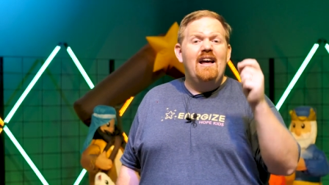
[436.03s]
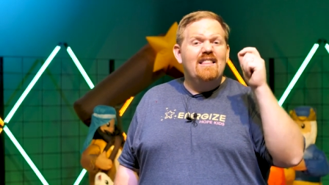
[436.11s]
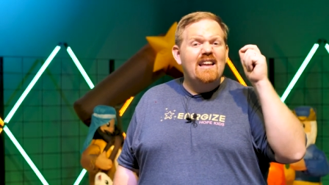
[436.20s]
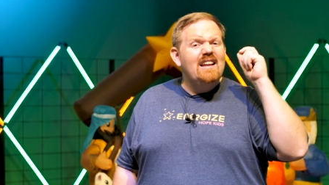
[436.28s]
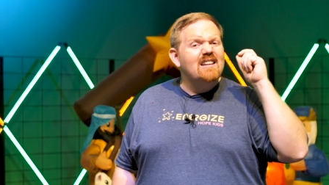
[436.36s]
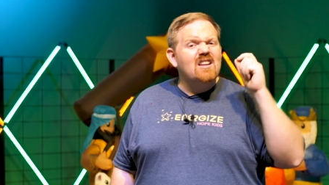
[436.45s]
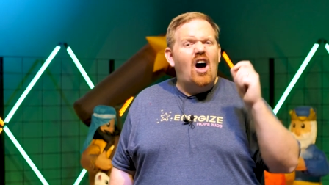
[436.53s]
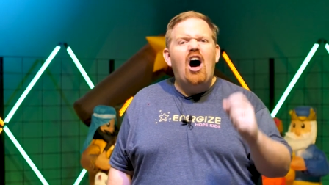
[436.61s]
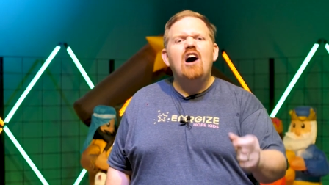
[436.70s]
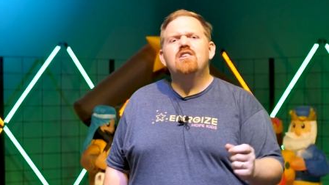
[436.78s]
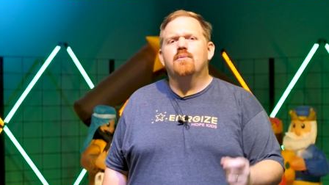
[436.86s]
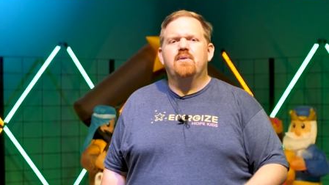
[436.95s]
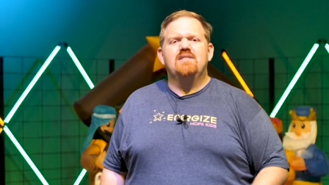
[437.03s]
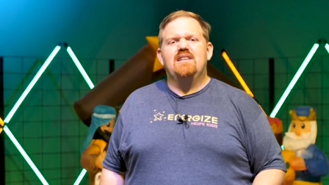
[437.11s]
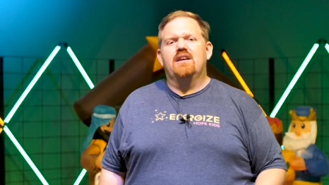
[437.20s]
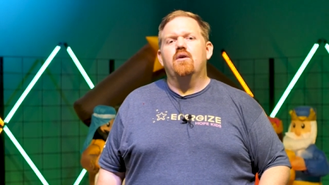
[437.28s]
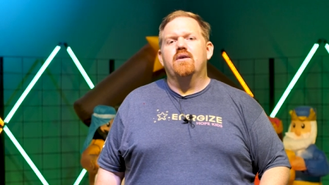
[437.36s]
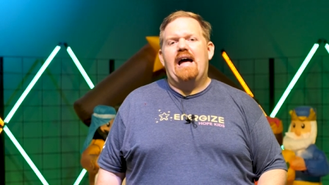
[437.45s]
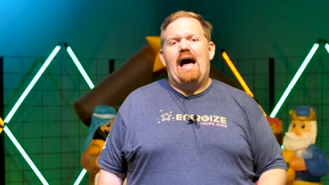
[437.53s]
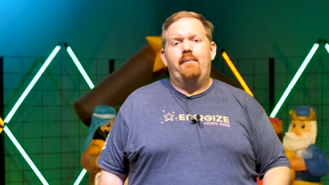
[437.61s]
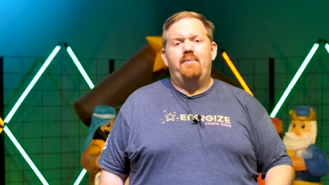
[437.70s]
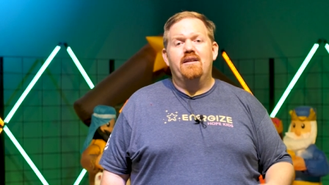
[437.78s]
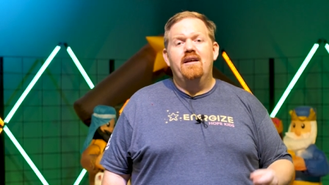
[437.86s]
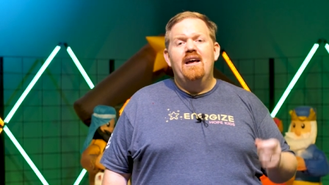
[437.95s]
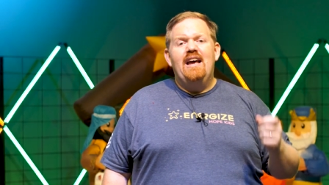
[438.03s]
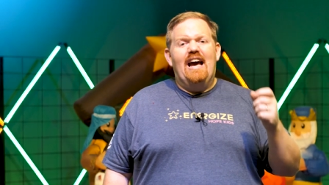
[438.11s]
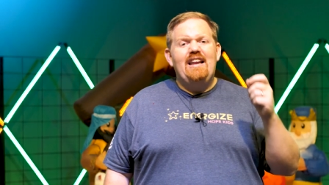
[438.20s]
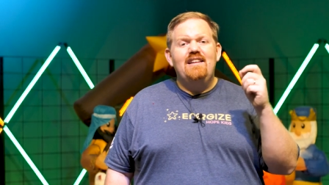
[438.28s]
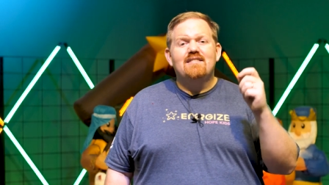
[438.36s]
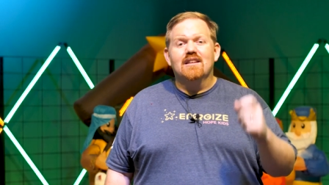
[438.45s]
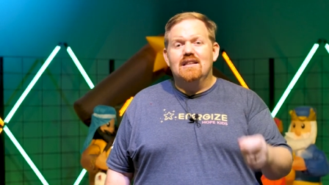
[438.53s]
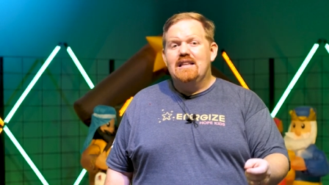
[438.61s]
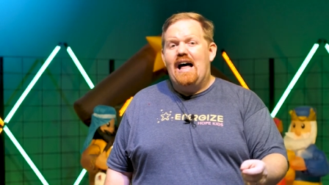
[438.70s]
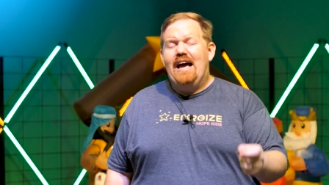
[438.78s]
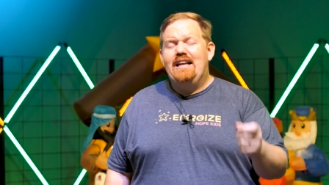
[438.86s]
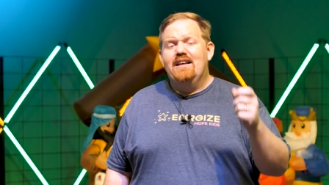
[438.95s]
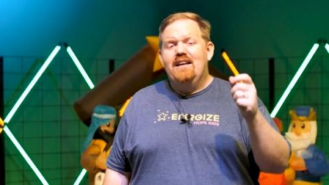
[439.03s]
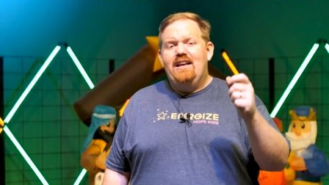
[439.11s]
that it is 100% going to happen. And He's the light